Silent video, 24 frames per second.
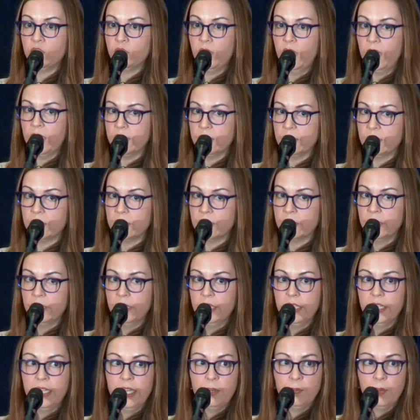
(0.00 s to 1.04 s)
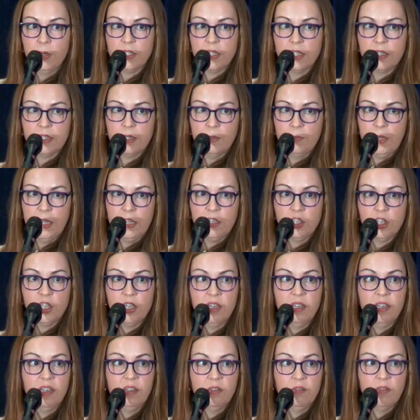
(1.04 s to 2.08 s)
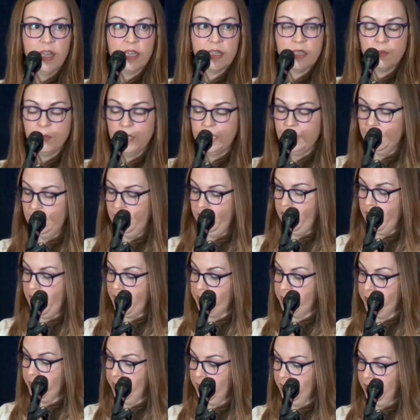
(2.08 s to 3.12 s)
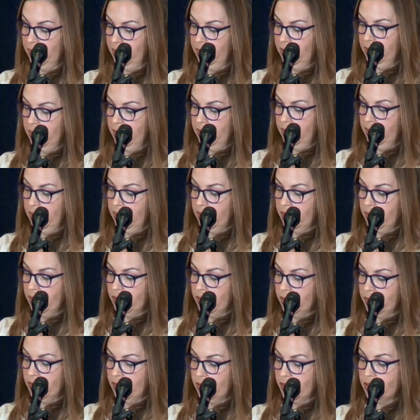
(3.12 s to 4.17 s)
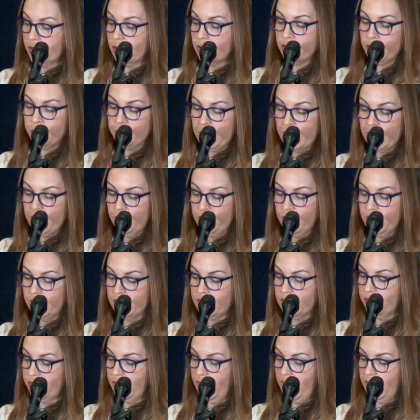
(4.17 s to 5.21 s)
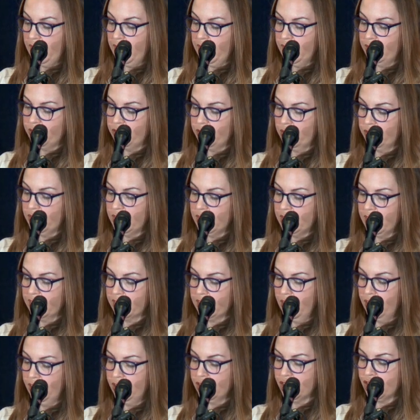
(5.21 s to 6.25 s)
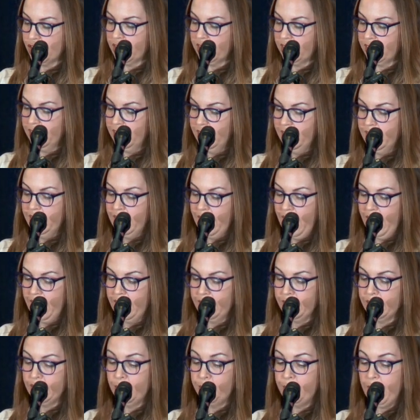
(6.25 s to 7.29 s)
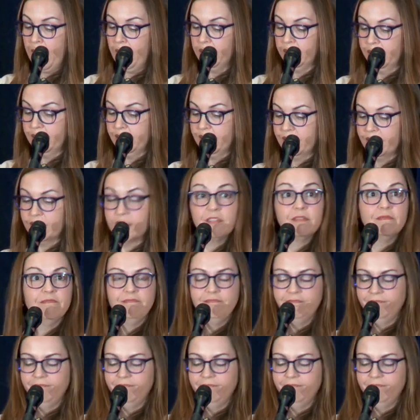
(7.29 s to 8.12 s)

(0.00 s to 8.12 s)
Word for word: trust and participation and investment in them. The social benefits of AI driven technology hang in the balance.